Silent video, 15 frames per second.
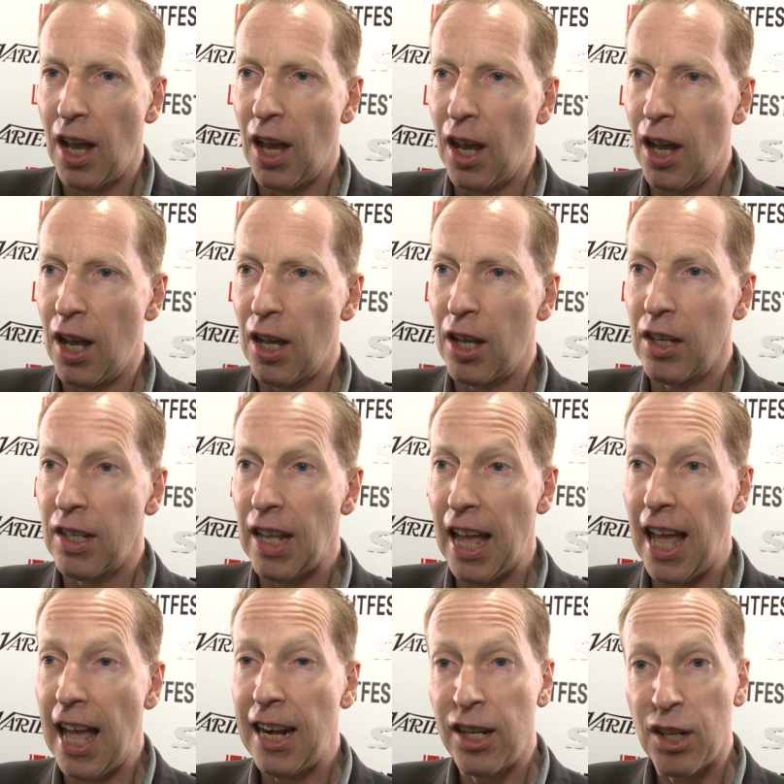Uh,
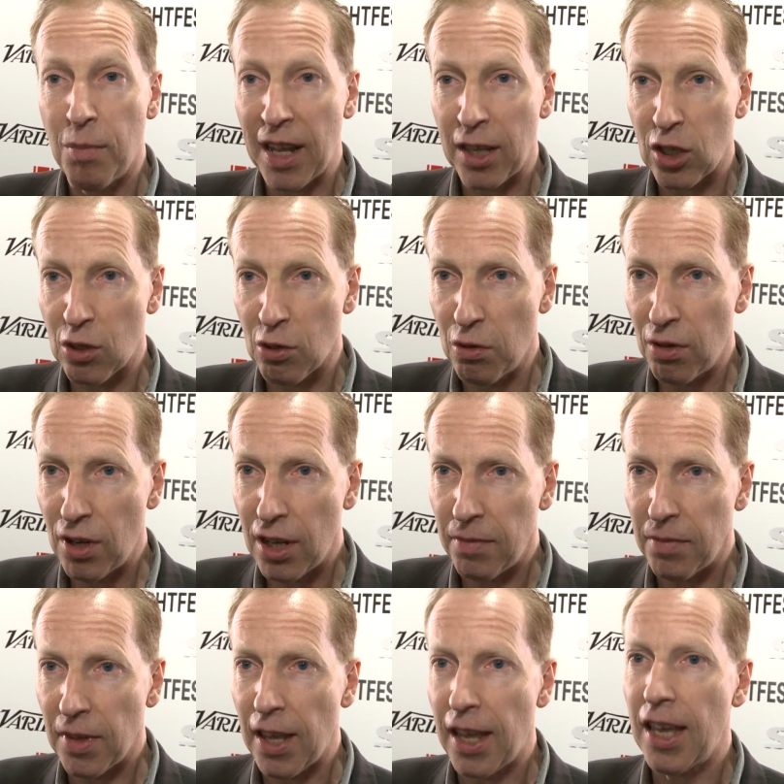Eleanor Matsuura
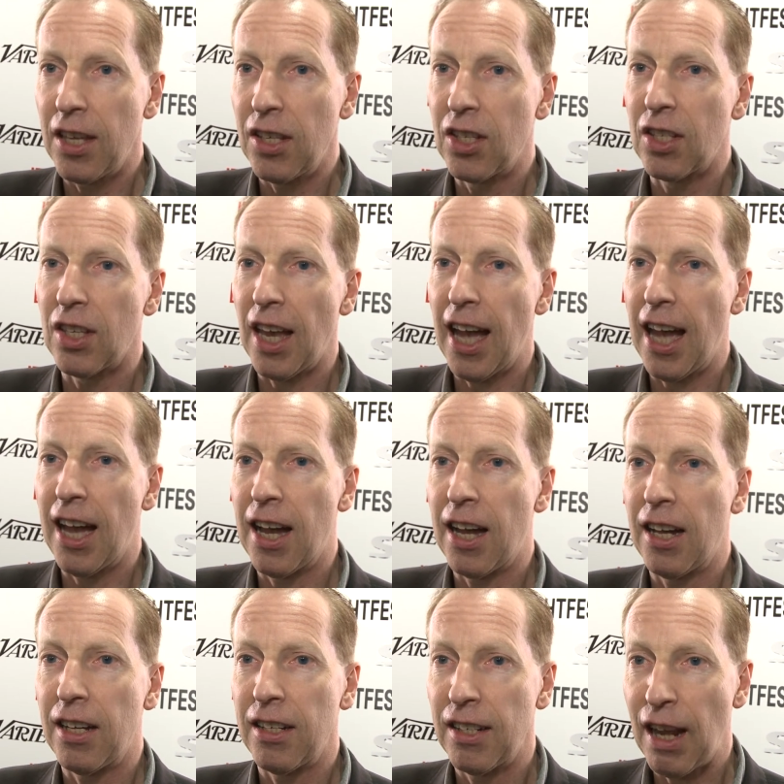is
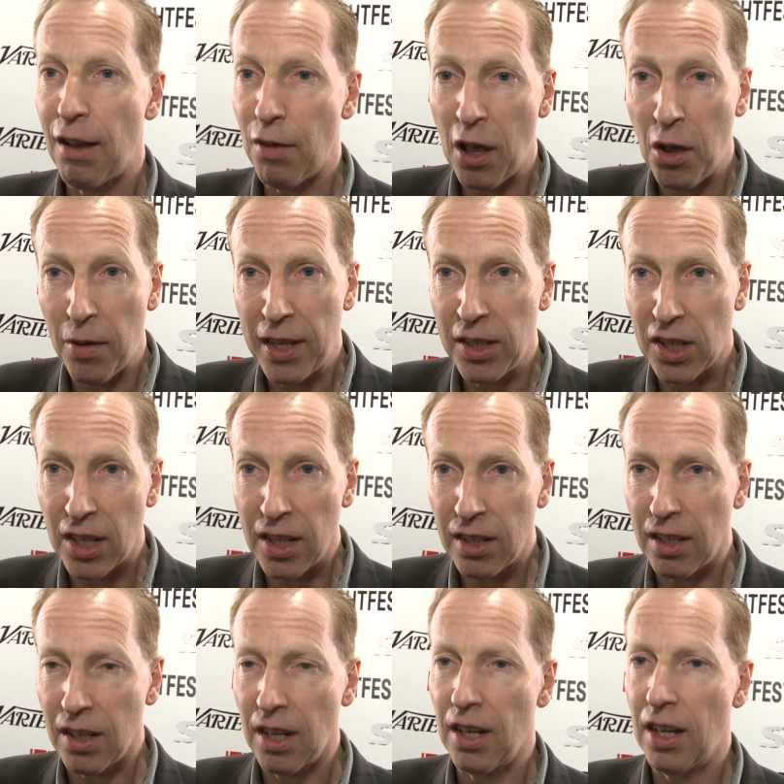our Navajo Indian.
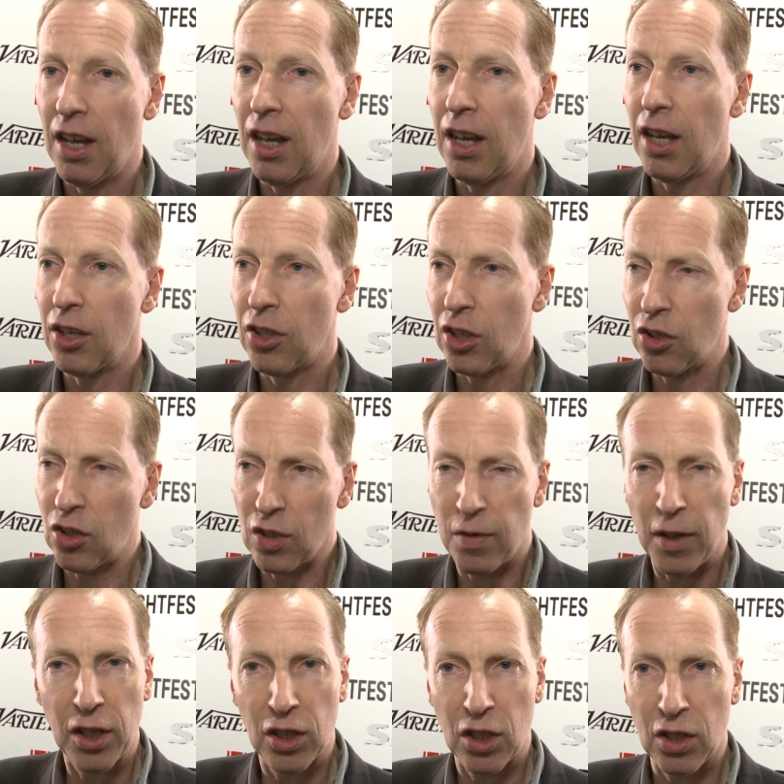Uh, she's just
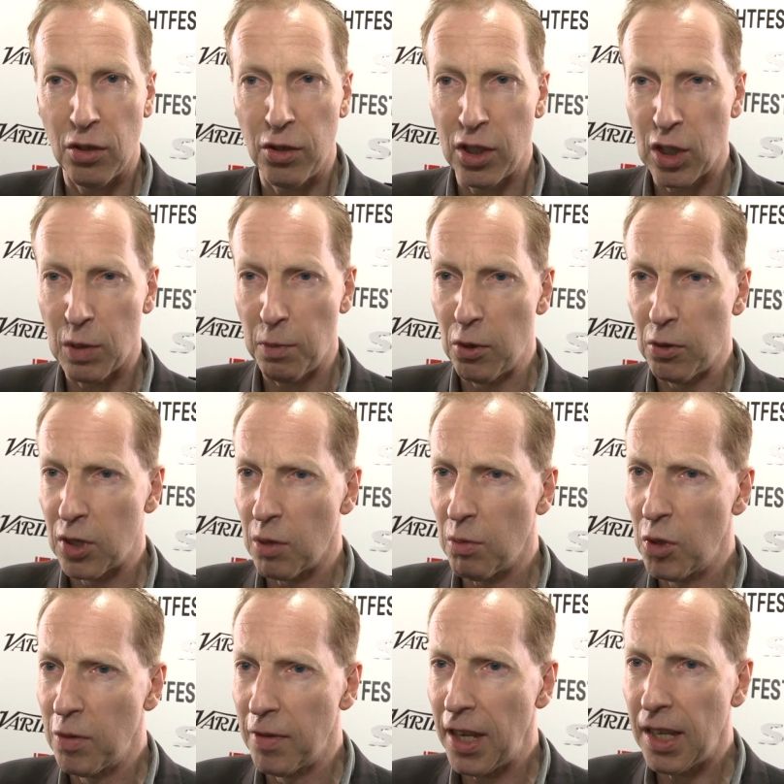finished doing Spooks the
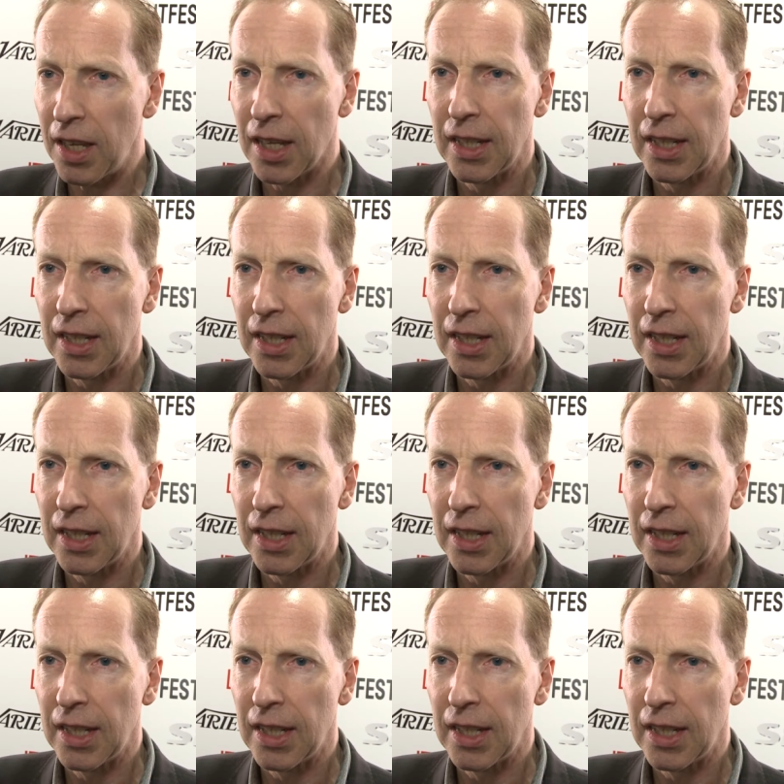movie.